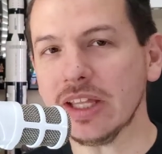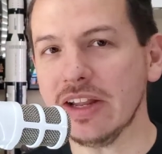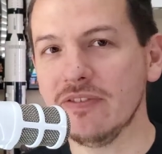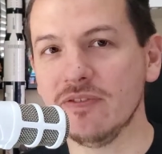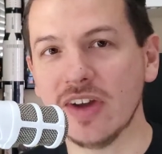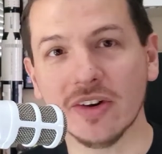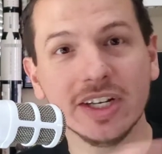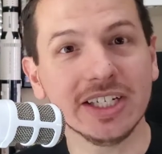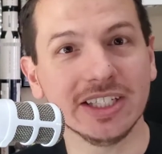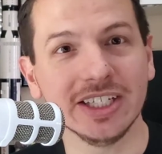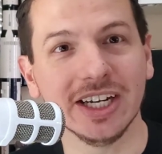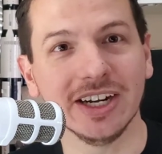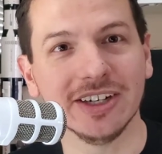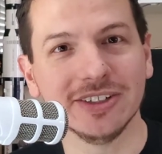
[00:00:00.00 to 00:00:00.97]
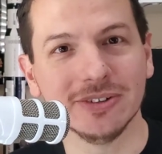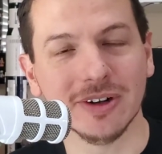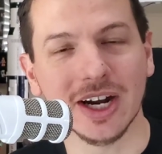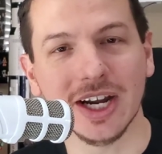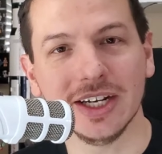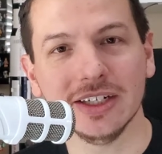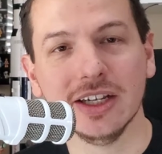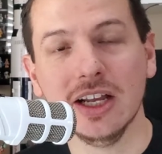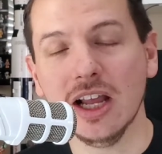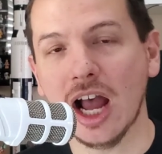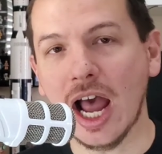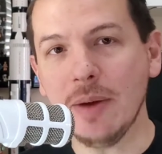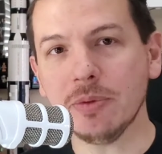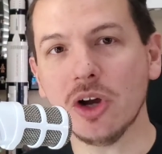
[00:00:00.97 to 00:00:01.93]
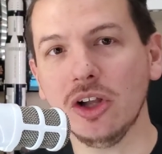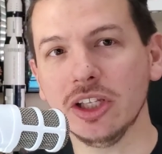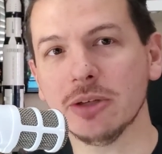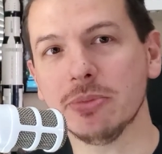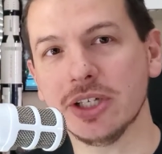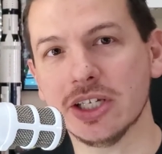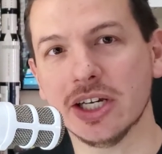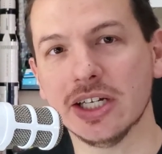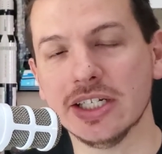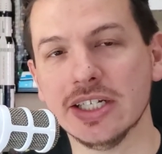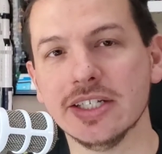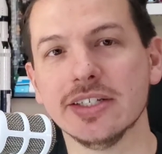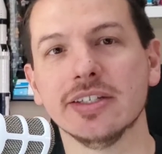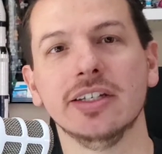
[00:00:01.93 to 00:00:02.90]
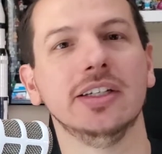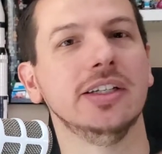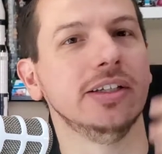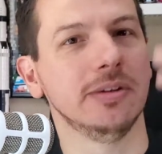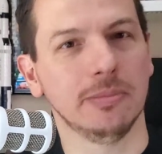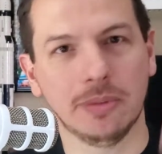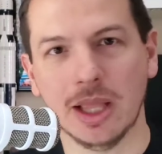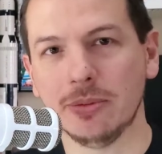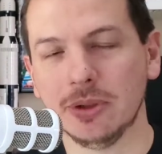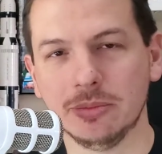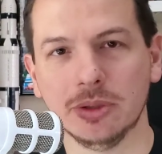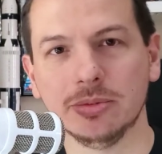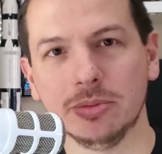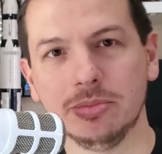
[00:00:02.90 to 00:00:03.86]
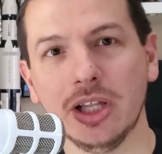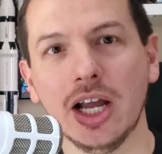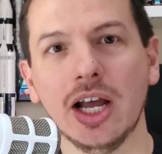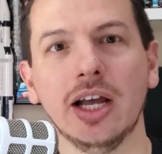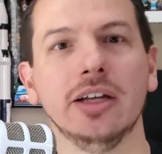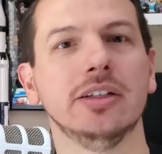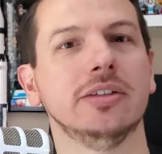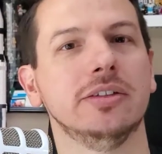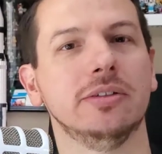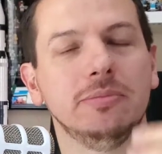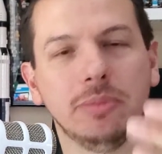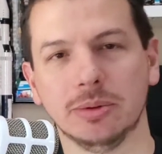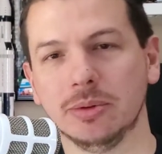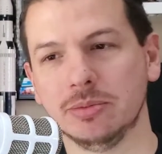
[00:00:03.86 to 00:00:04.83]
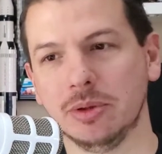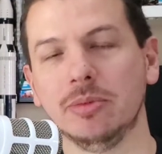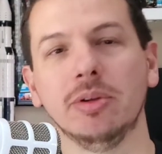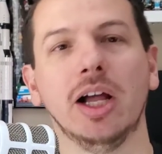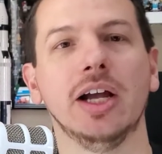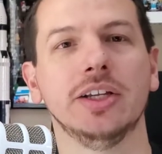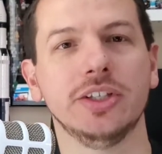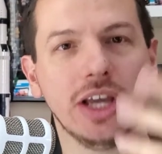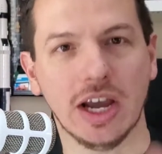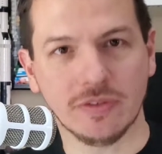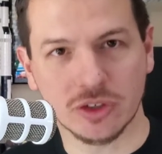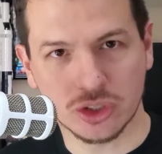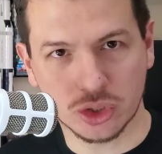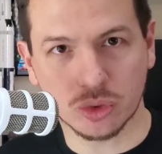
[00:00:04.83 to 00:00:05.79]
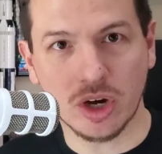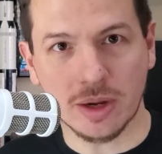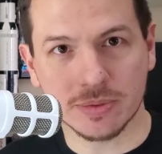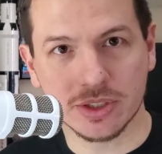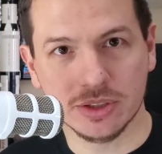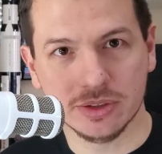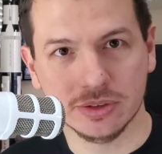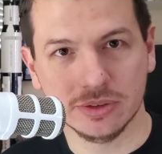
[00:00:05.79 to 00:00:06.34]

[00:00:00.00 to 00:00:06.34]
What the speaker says: Very clear, right? I'm calling because blah, blah, blah, blah, blah, blah, blah, blah, blah. You have your script,